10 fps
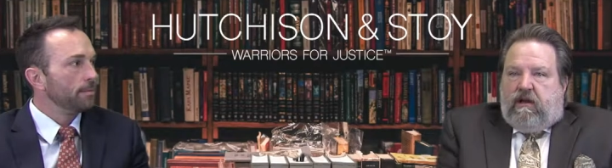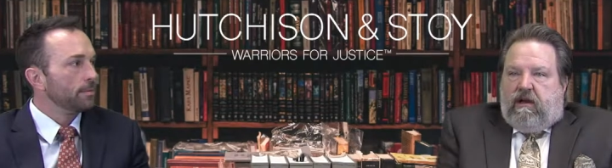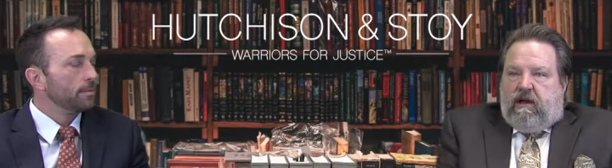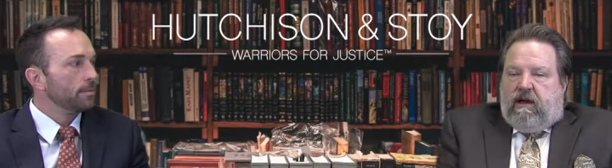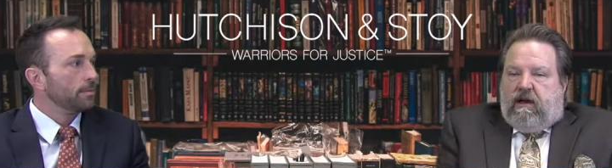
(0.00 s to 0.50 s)

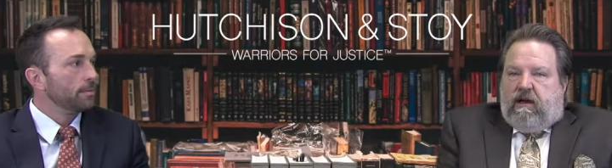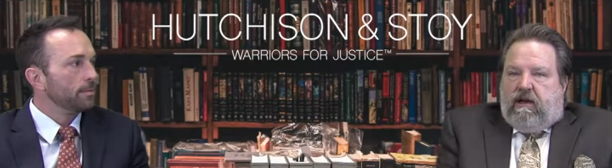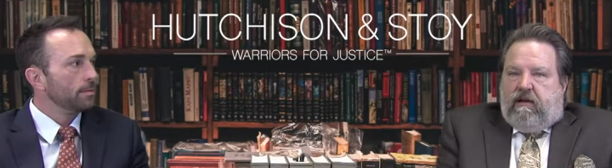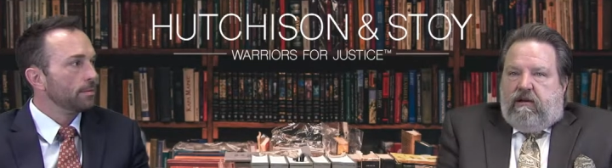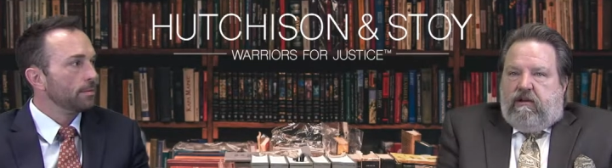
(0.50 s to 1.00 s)

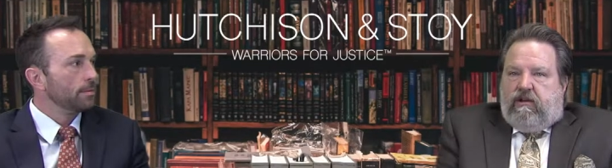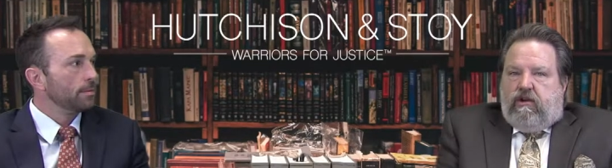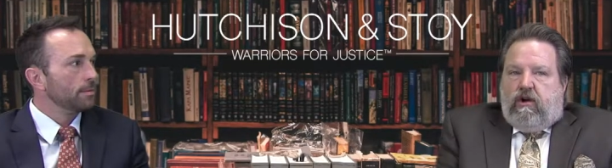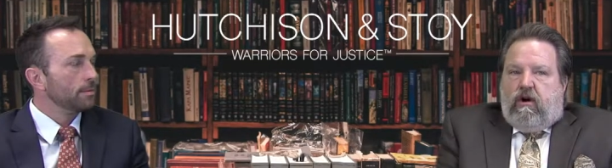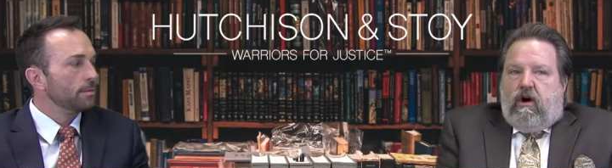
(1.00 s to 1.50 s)
Speaker 1: Uh,
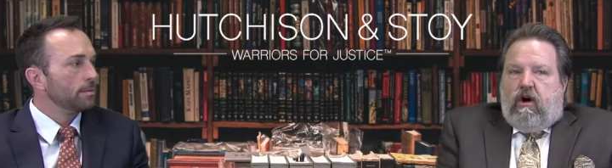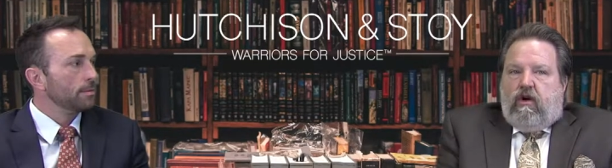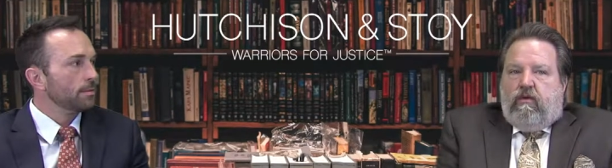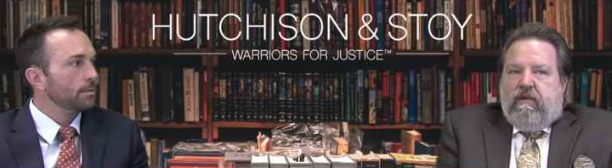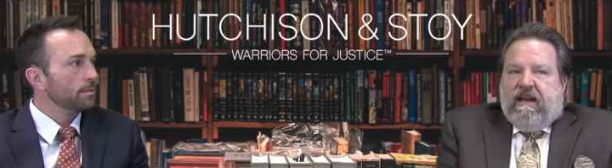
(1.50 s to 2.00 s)
you go
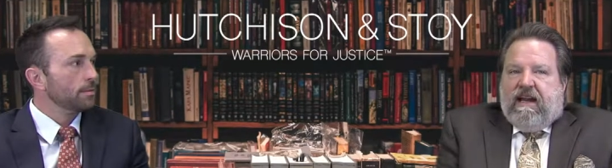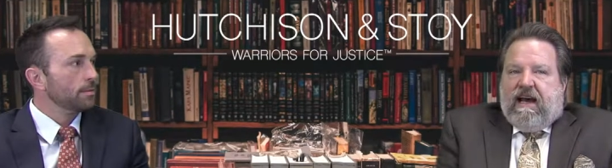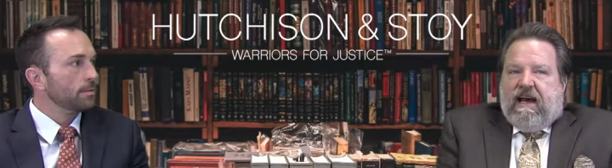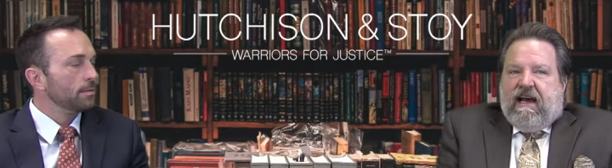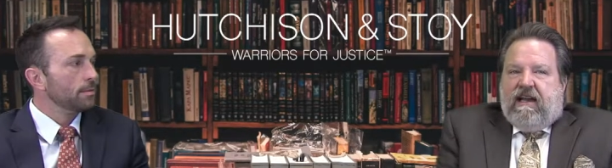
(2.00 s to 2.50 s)
home at
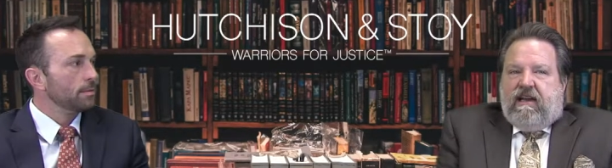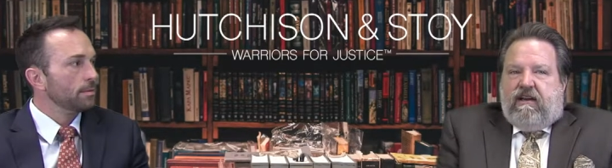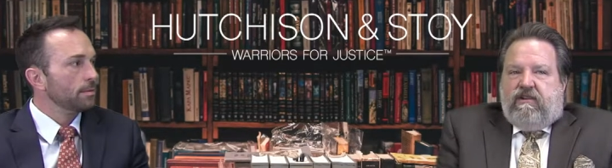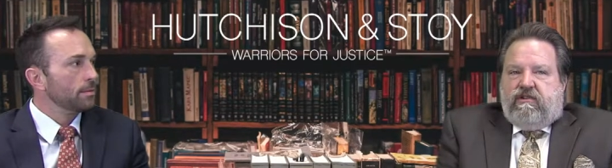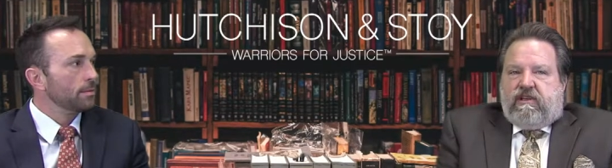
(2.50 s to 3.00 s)
night
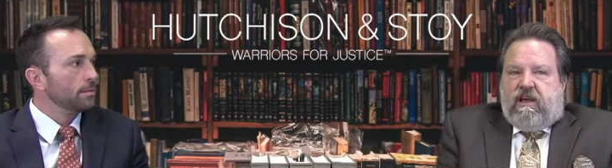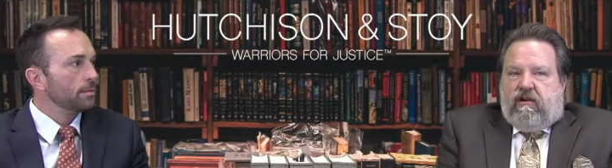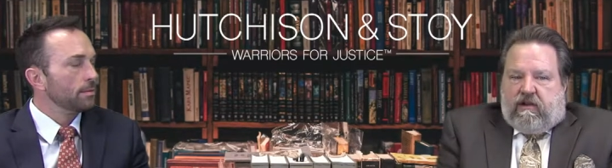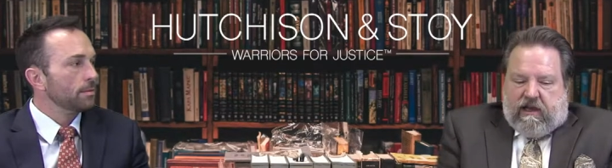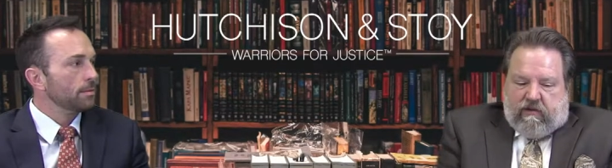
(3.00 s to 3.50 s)
and you say,
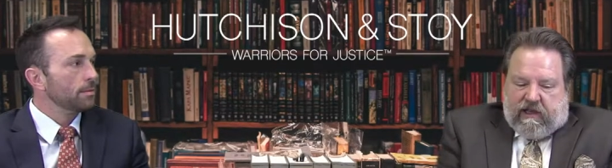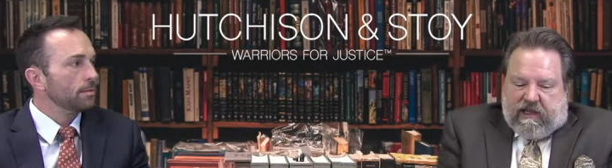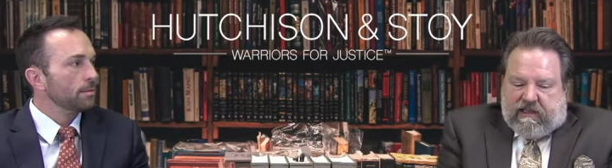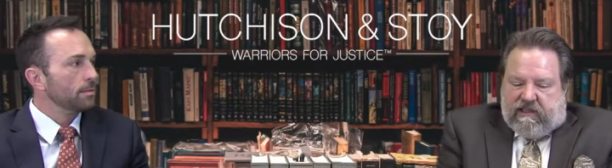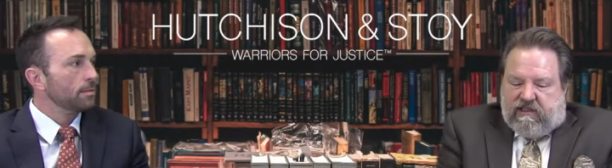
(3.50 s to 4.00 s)
okay, we
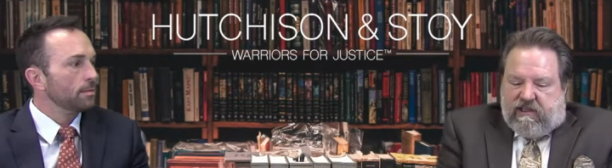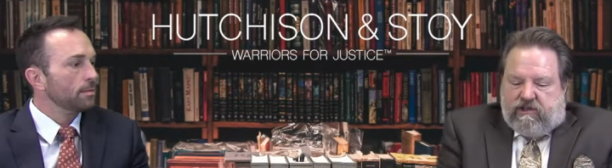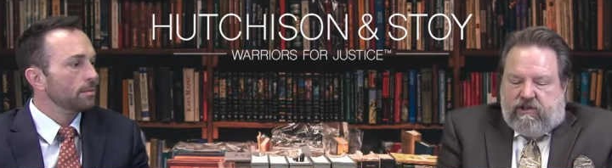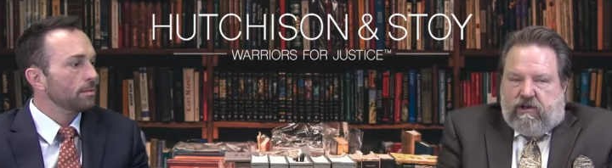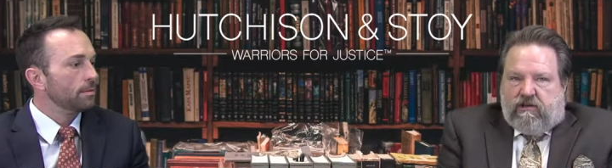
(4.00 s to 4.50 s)
got these
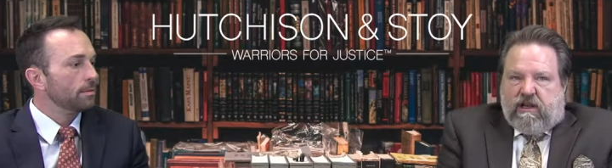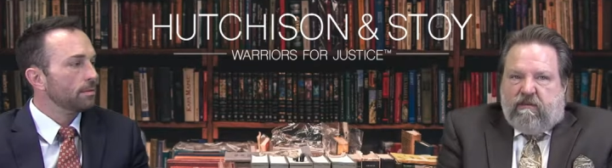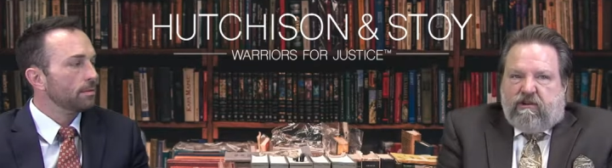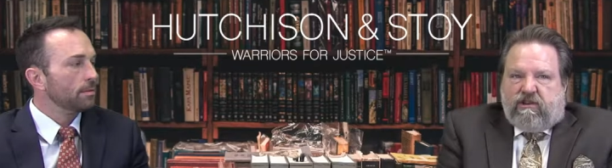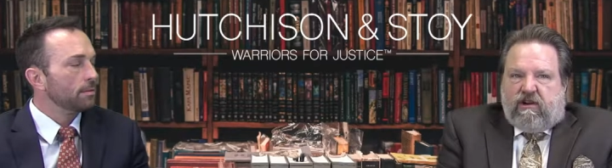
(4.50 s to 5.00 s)
six jurors.
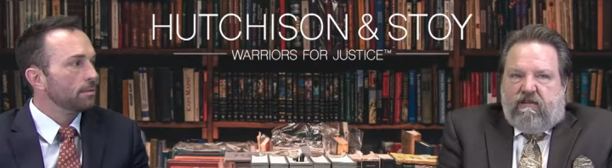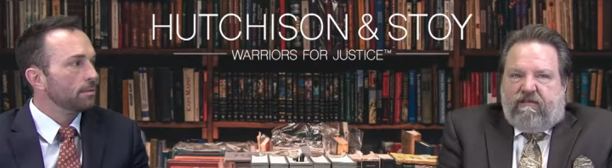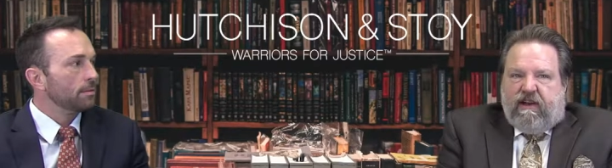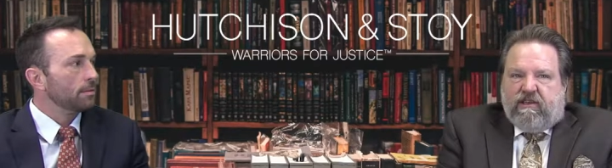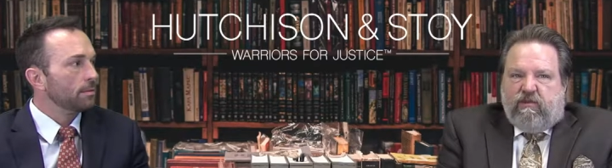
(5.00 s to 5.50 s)
I'm going to start
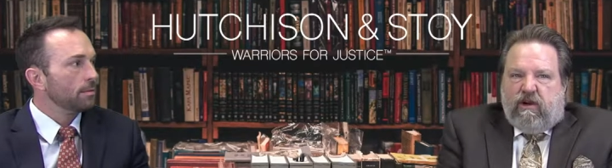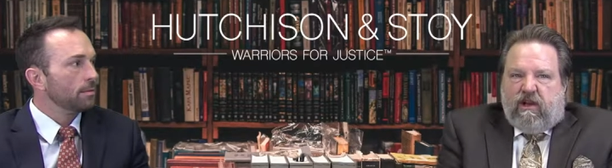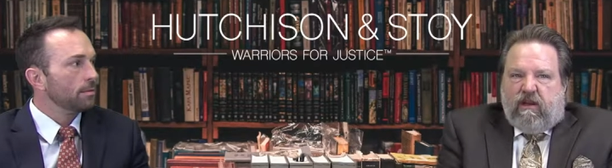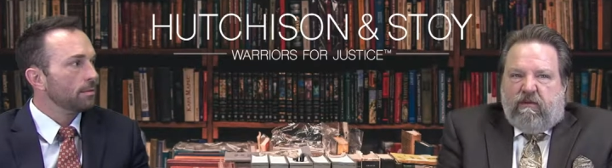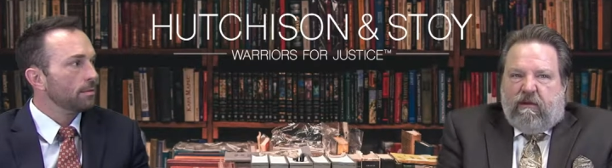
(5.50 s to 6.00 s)

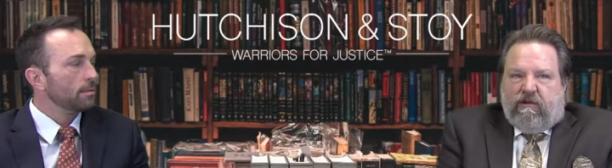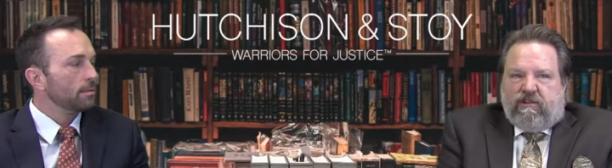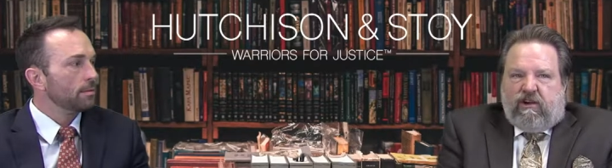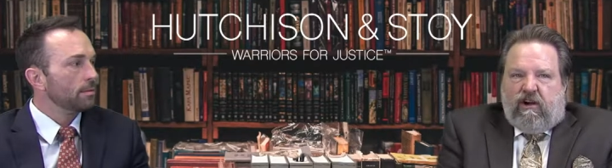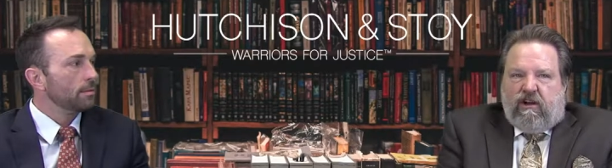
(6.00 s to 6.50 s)
Facebooking them. I'm going
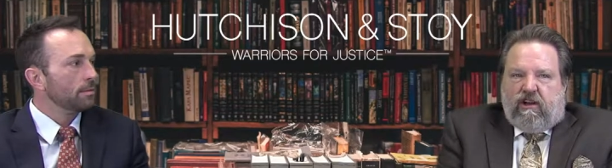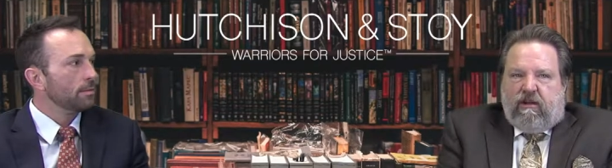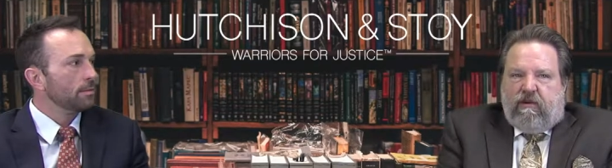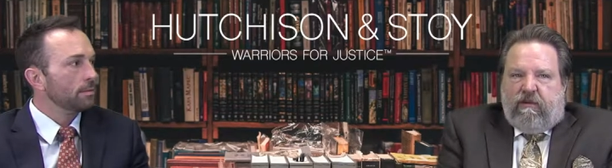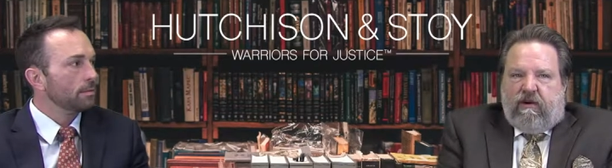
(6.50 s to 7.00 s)
to start looking
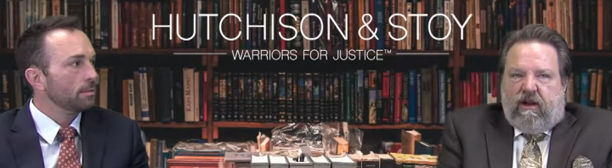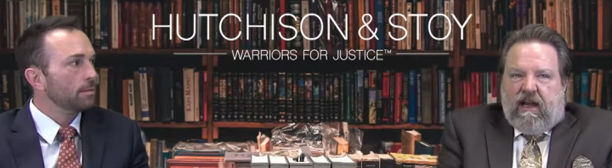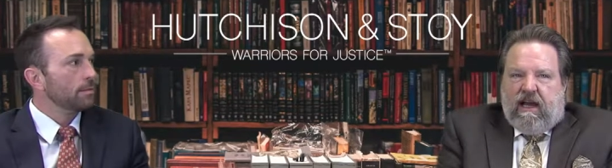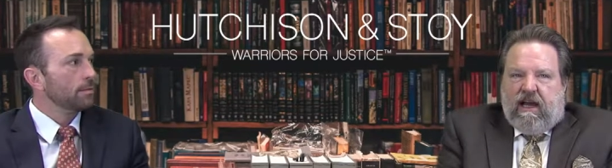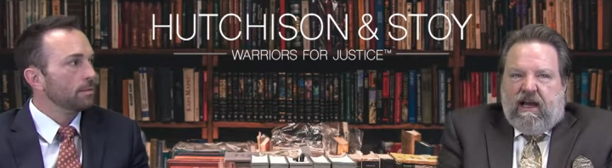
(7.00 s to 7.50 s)
them up
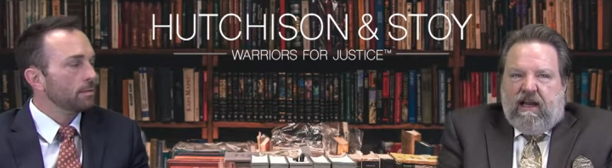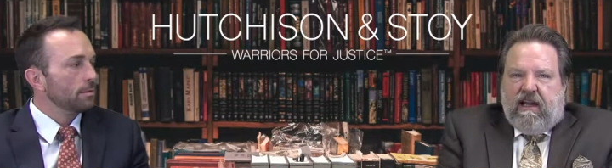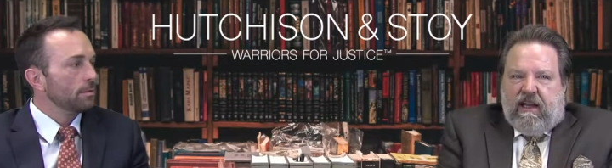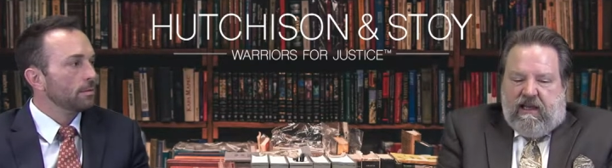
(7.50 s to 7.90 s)
online.